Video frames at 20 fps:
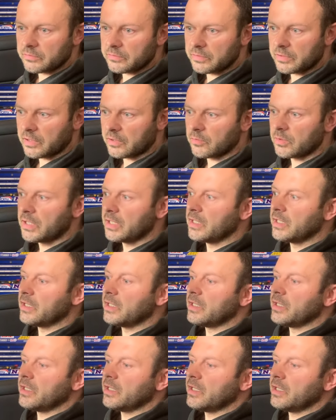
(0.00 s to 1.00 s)
You know,
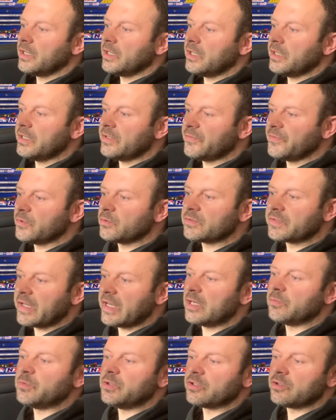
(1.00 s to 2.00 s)
if you
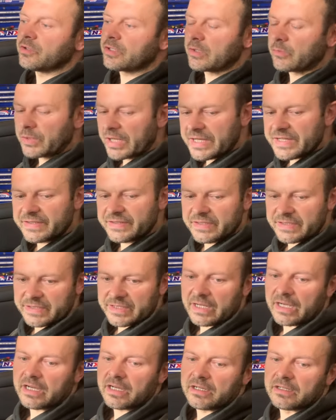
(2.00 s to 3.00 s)
tell me you're gonna raise this
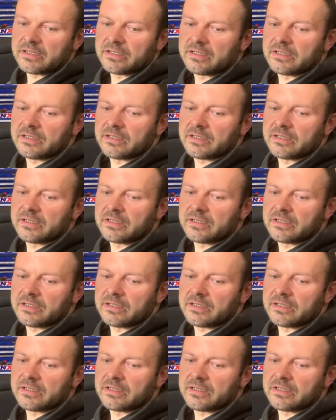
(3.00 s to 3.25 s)
car,